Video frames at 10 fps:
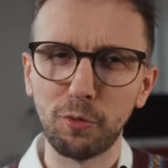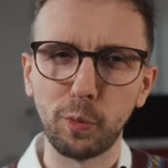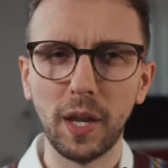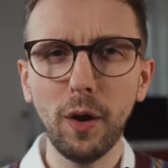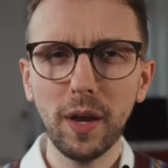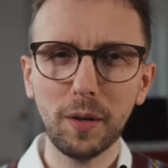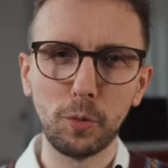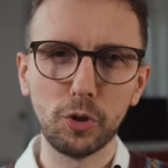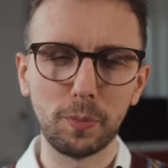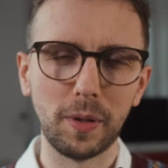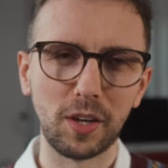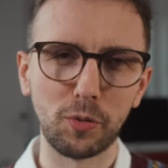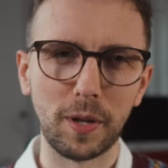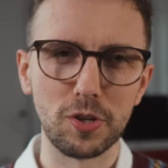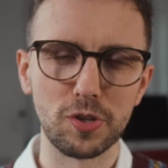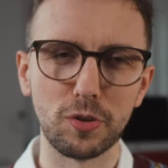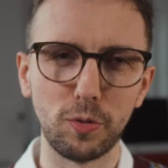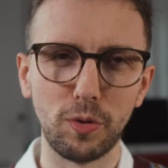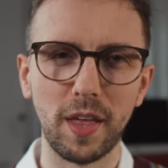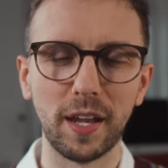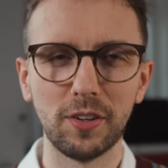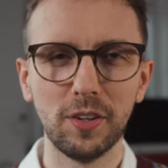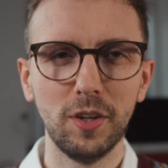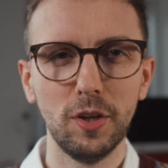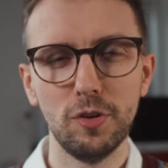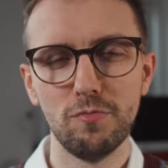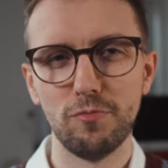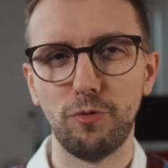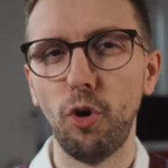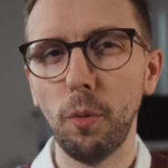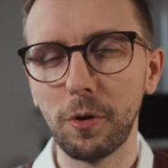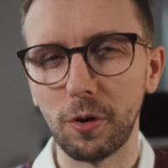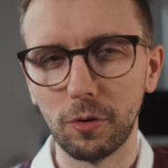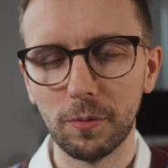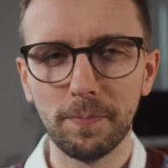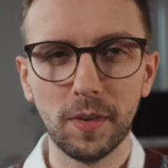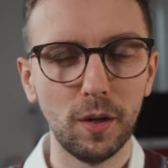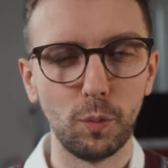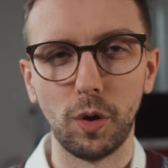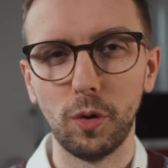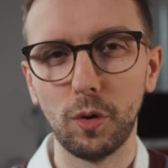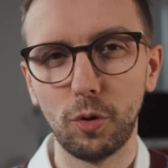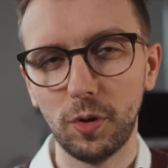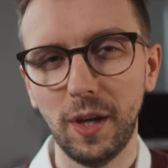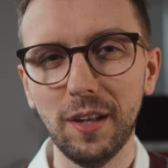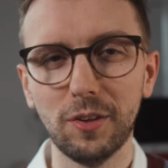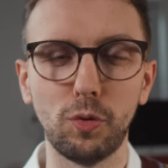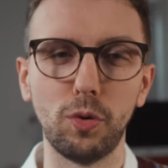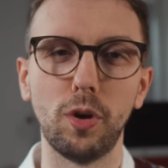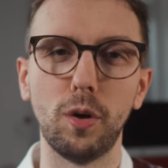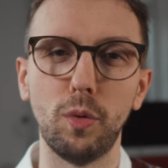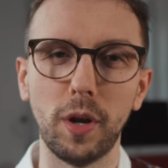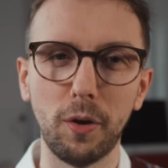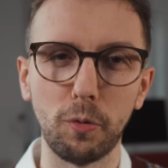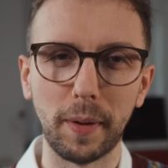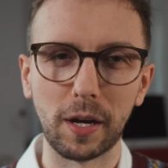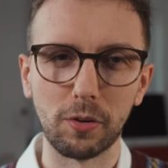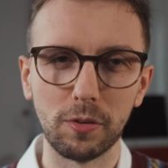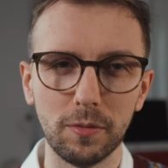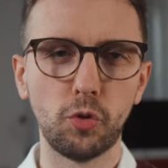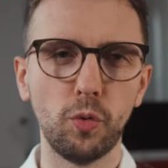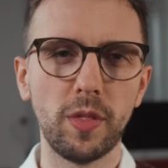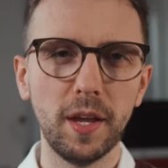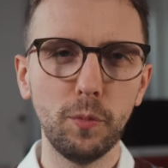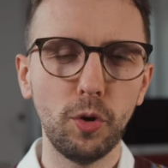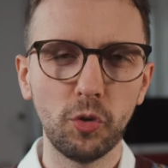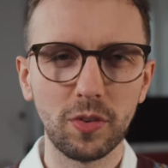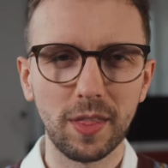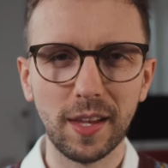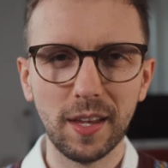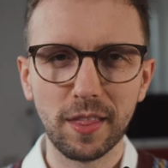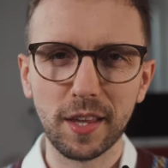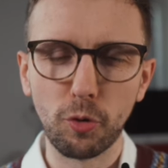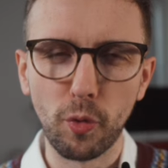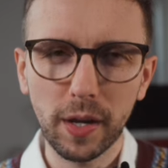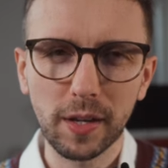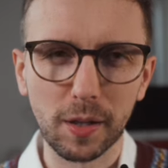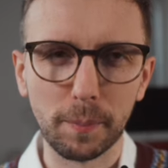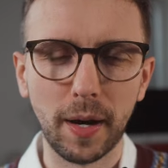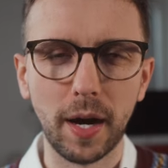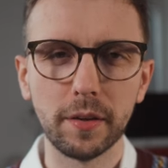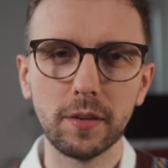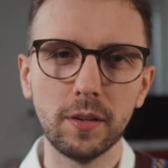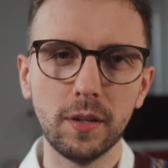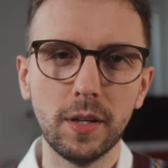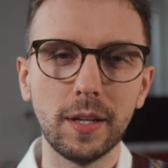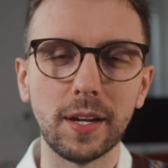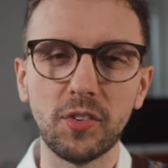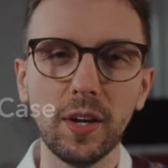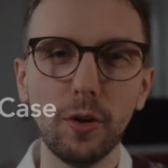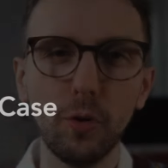if we now add multiple expansion to that formula, we could get to a 100 bagger. So that was the theoretical part. Let's take a